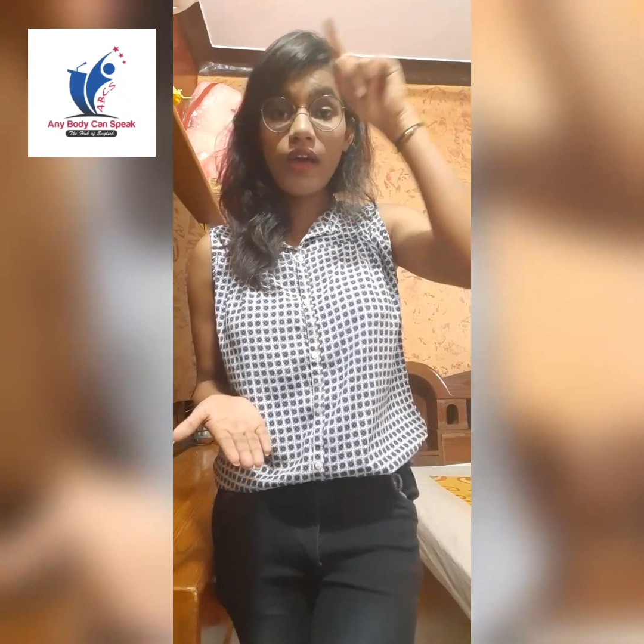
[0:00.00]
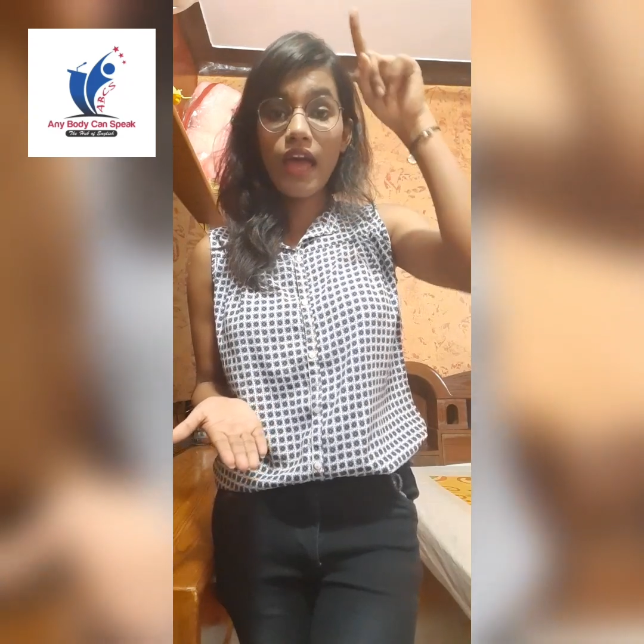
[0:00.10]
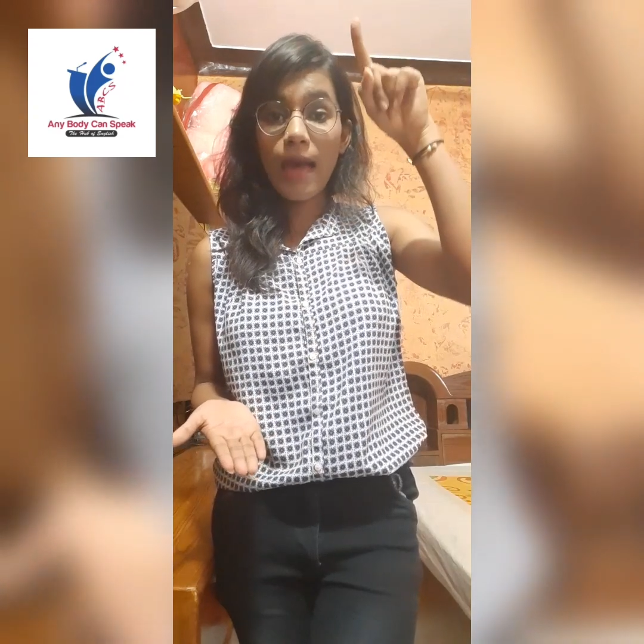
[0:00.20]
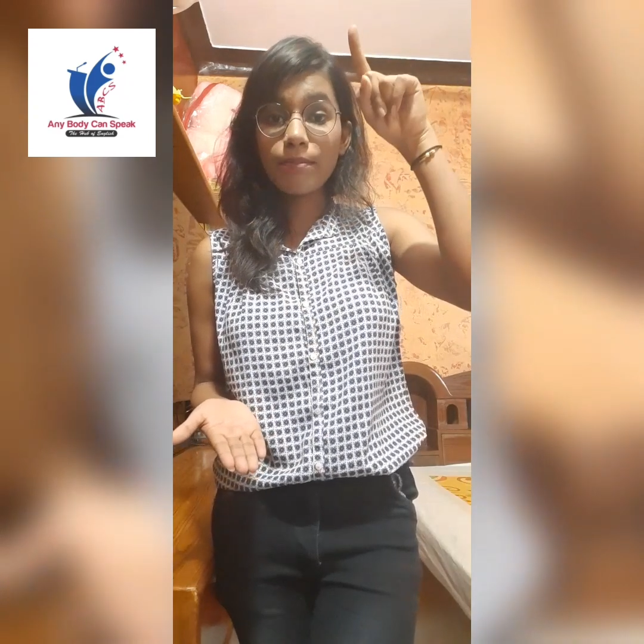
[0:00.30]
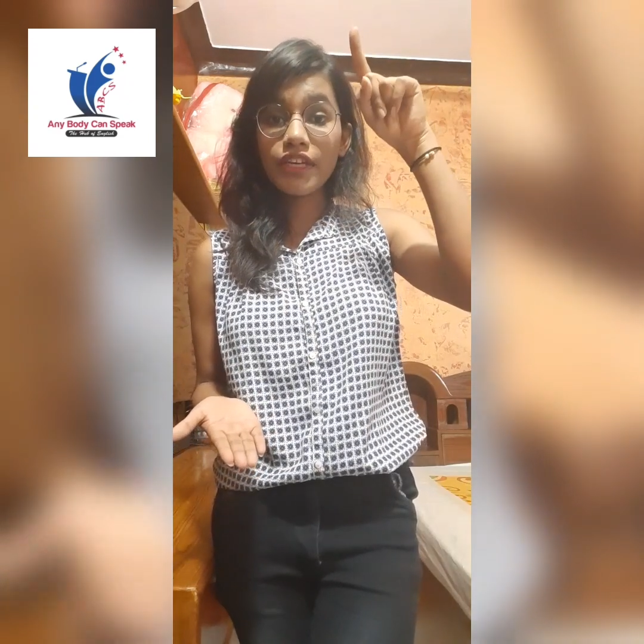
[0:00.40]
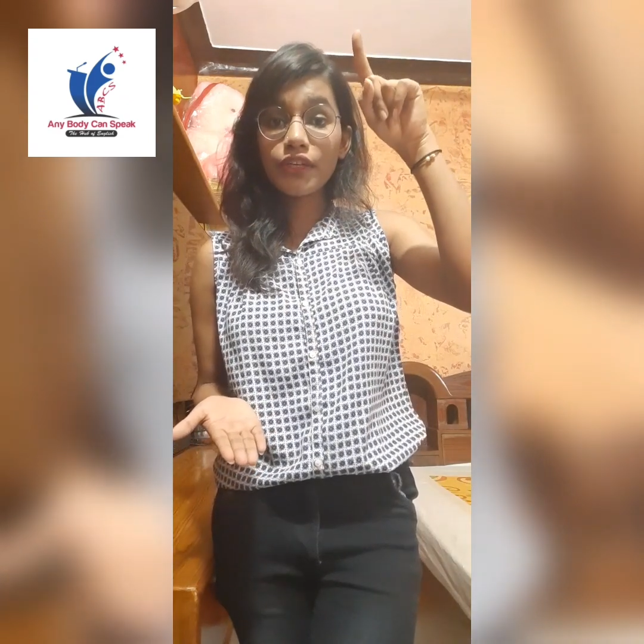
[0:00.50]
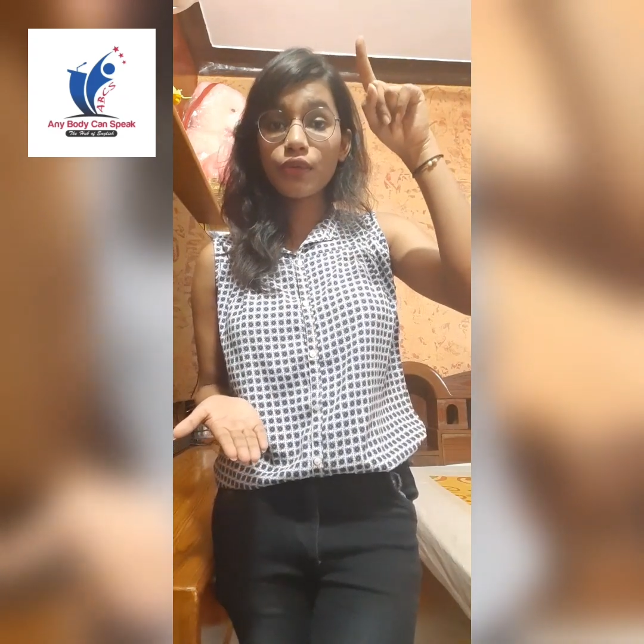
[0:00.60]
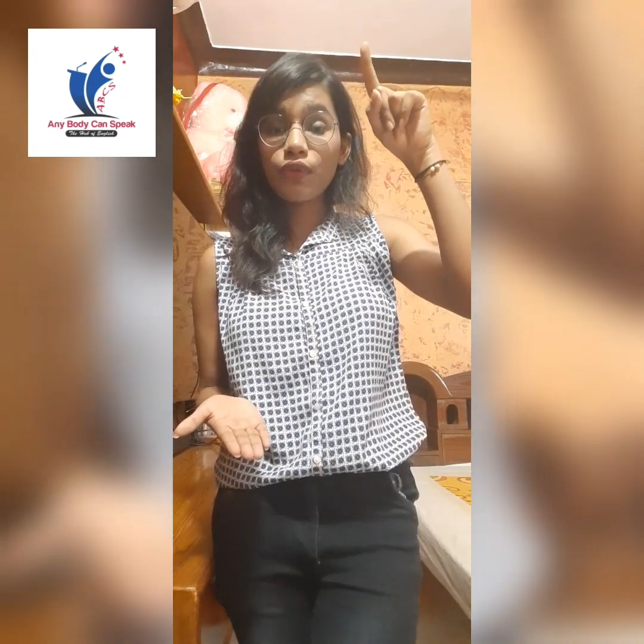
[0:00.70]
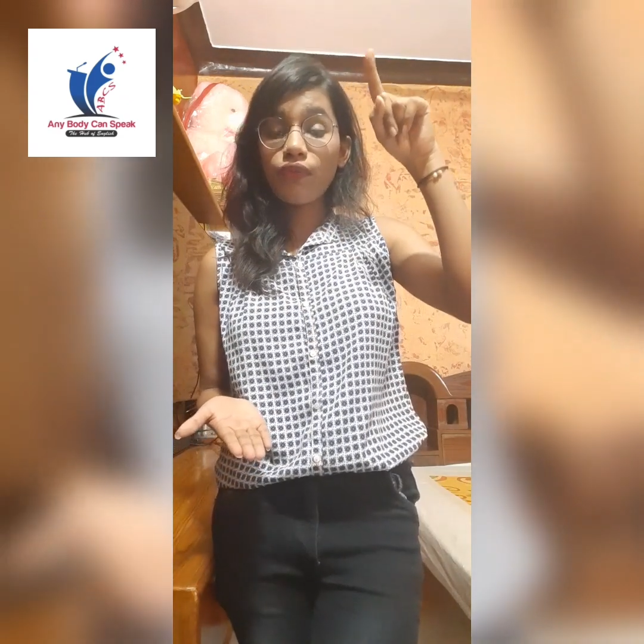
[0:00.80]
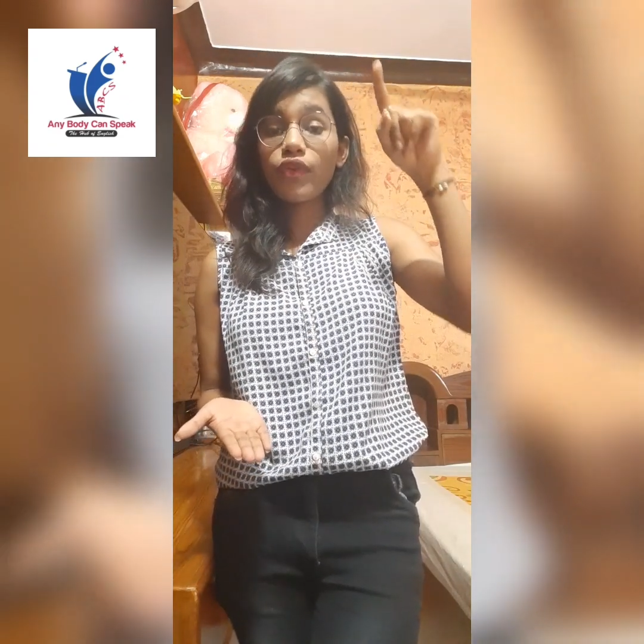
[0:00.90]
amplitude
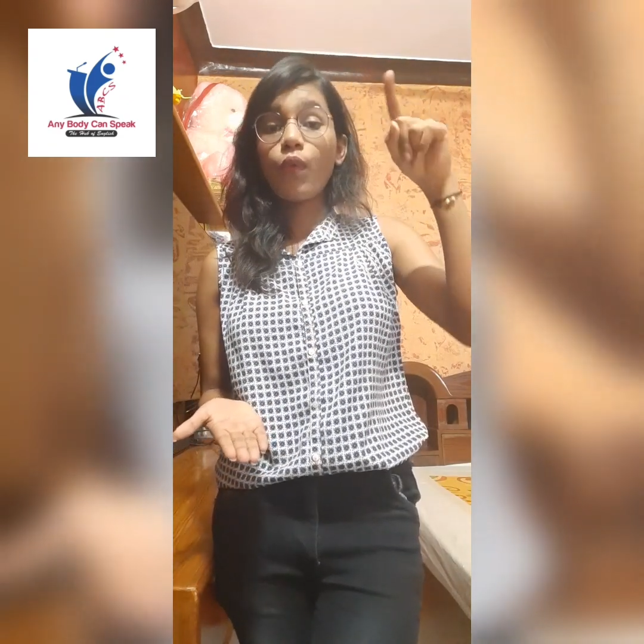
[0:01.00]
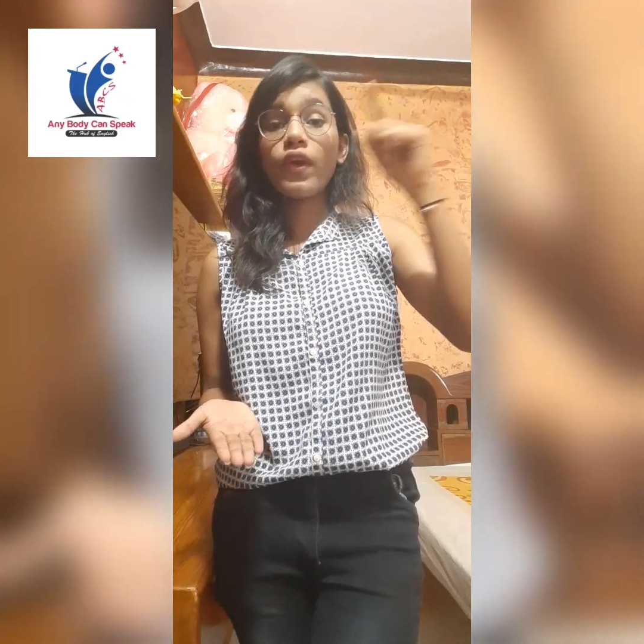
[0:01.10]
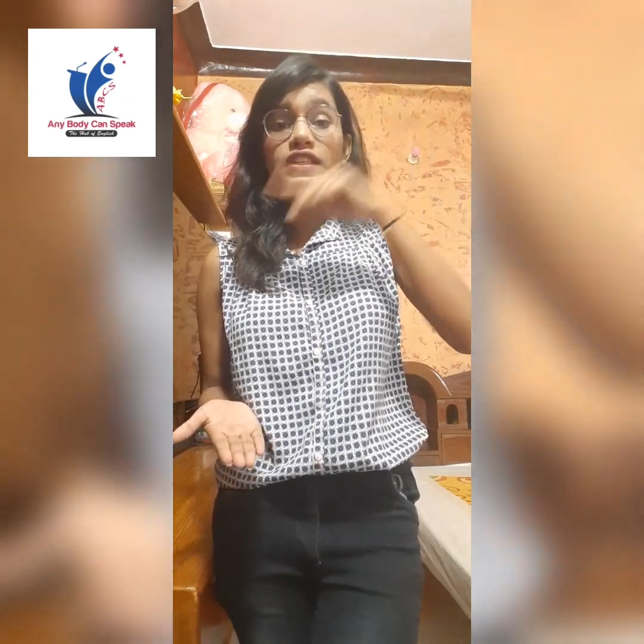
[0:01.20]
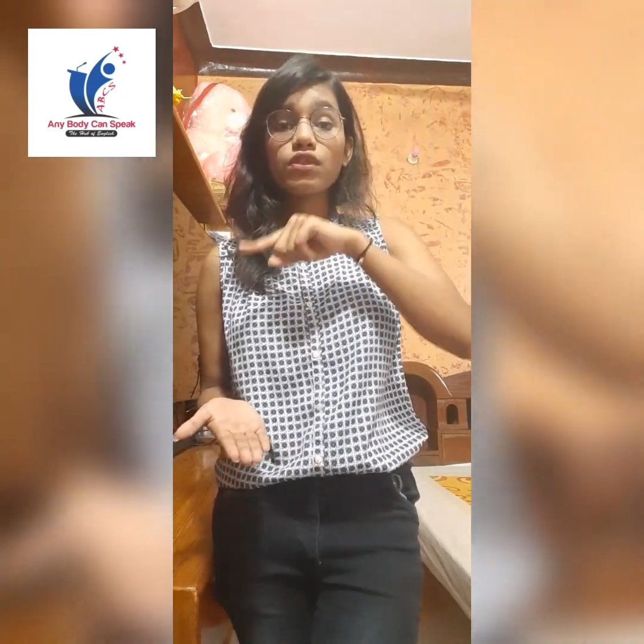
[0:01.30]
of your voice,